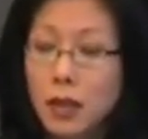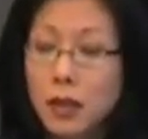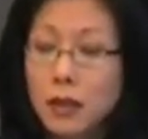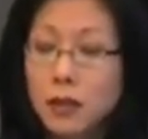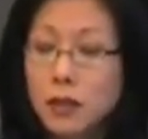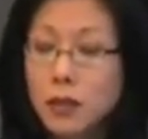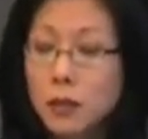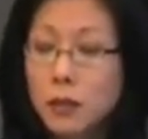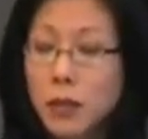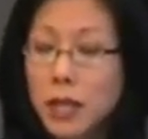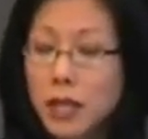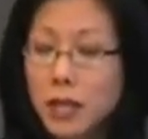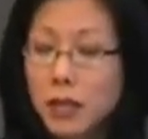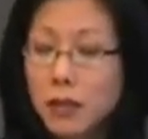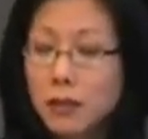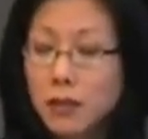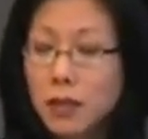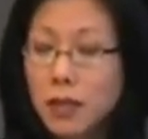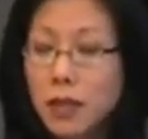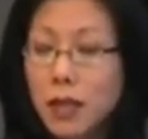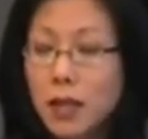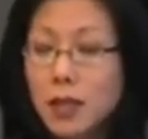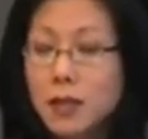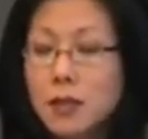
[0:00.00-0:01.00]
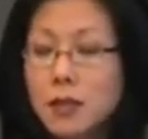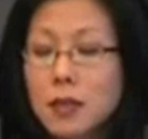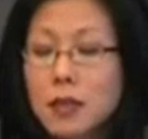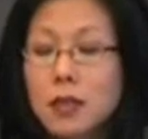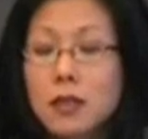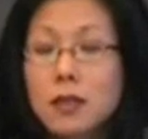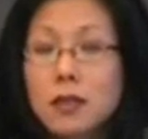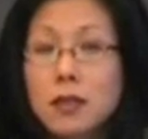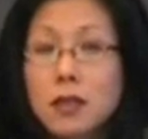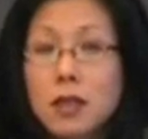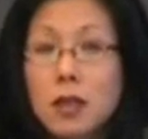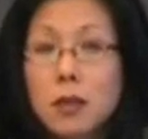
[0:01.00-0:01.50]
So many of the case
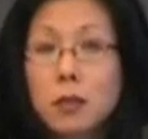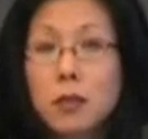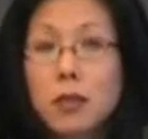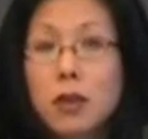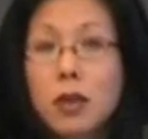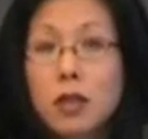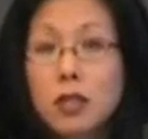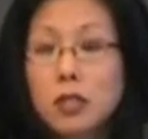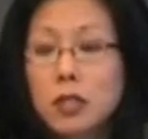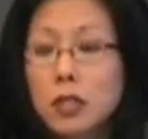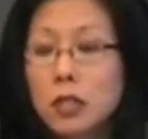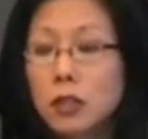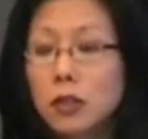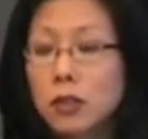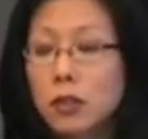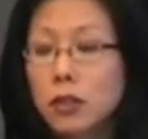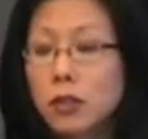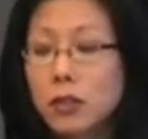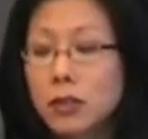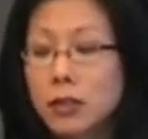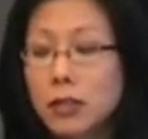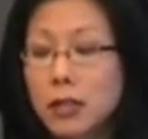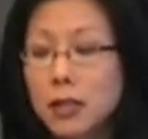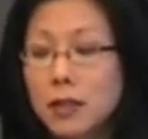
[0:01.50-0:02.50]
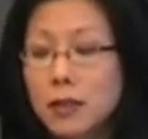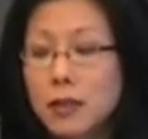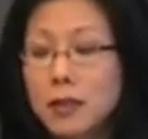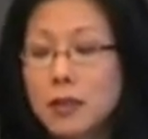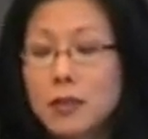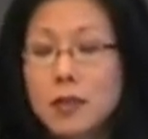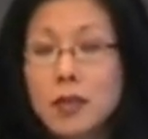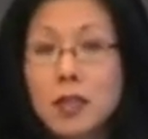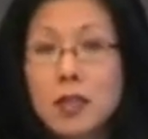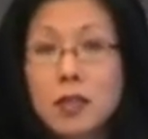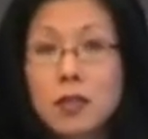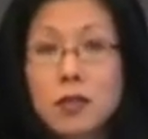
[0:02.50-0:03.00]
studies in our project looked at
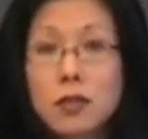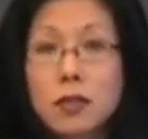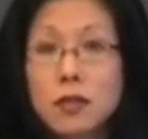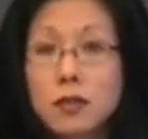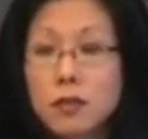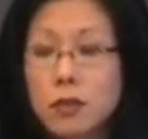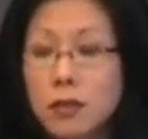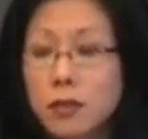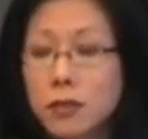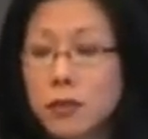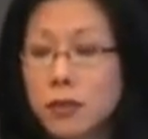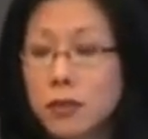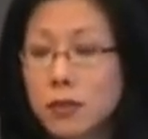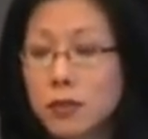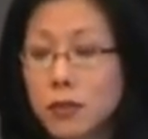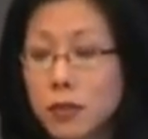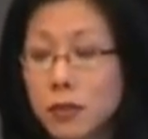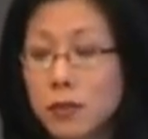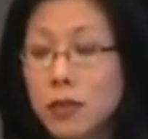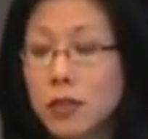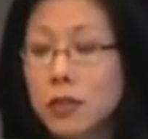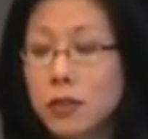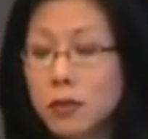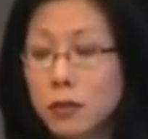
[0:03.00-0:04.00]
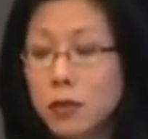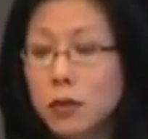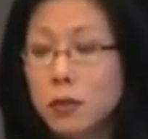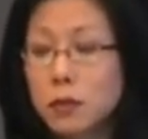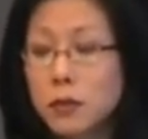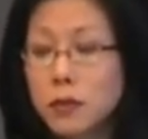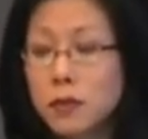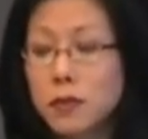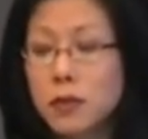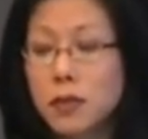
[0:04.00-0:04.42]
these interest-driven groups.